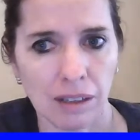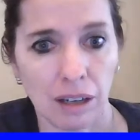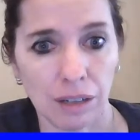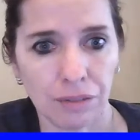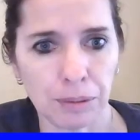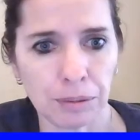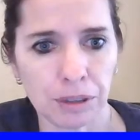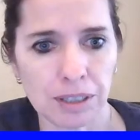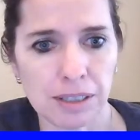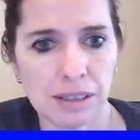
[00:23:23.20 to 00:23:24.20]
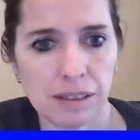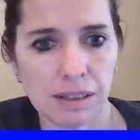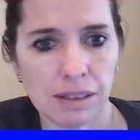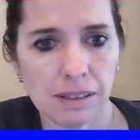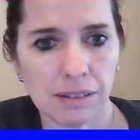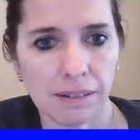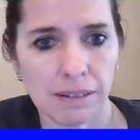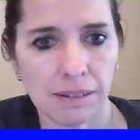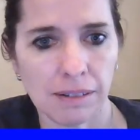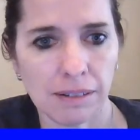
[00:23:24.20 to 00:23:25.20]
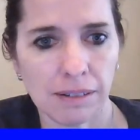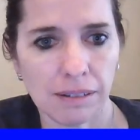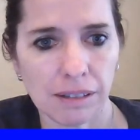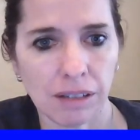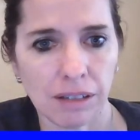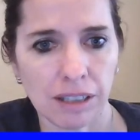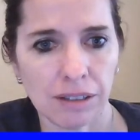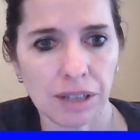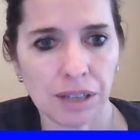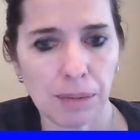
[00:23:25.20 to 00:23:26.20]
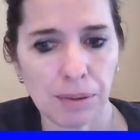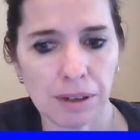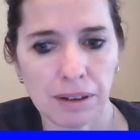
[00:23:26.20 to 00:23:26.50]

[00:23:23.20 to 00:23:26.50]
our Flipgrid, create a new topic.